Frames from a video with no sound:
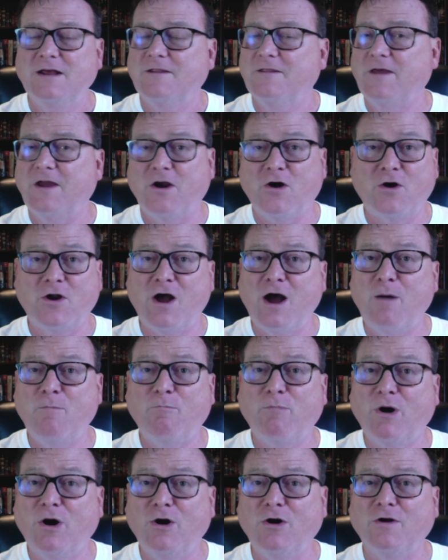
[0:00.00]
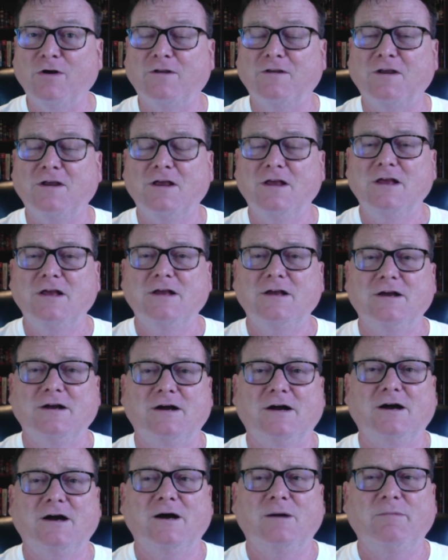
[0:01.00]
They are not burnt,
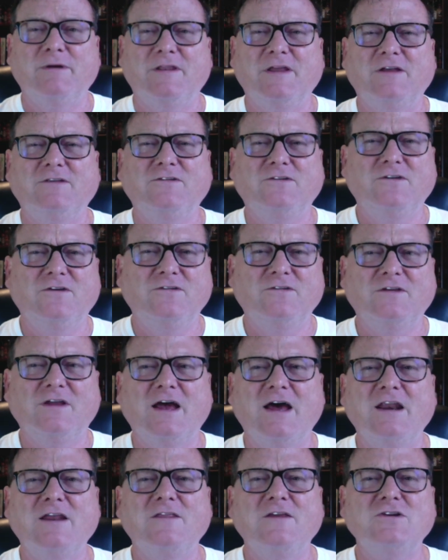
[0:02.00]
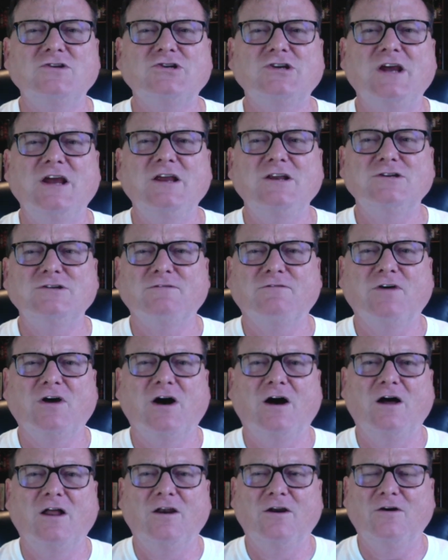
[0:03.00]
but that's just kind of the change of
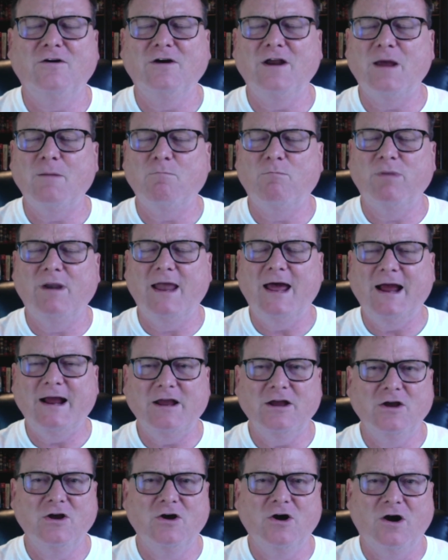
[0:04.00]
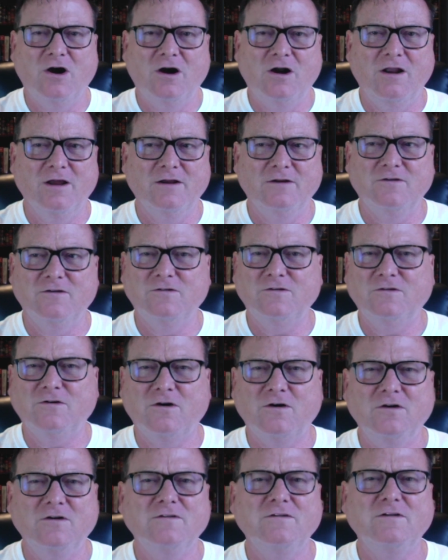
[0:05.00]
color. And black garlic just
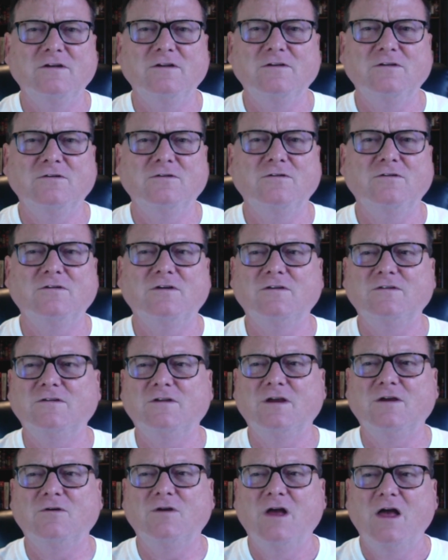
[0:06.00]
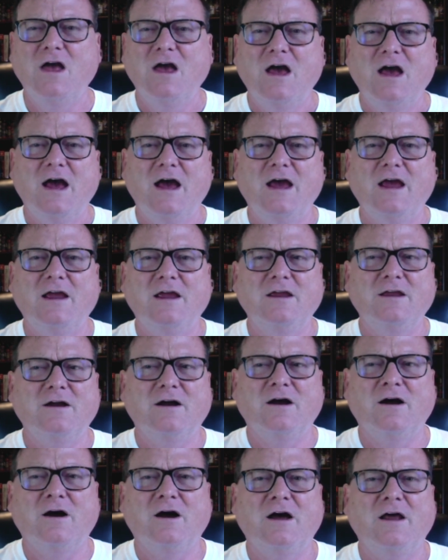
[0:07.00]
turns into just a
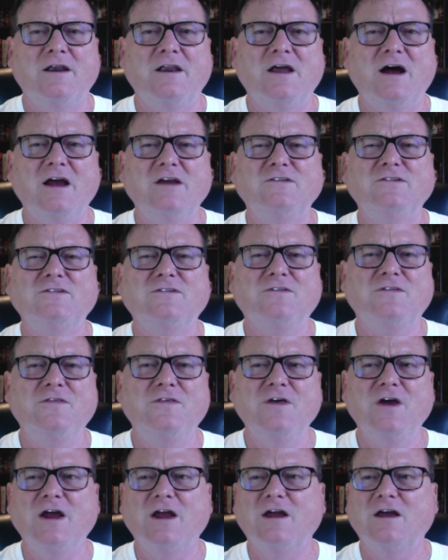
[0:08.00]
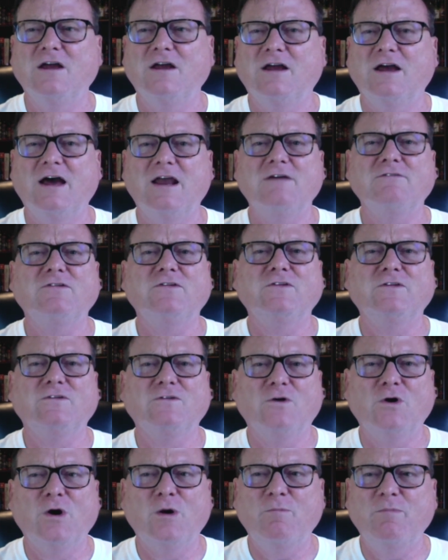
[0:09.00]
nice, thick, kind of
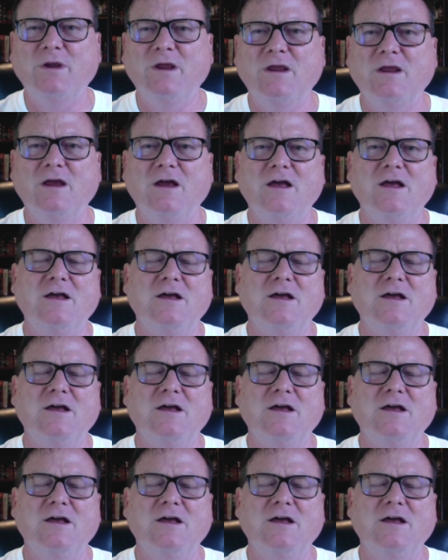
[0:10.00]
syrupy,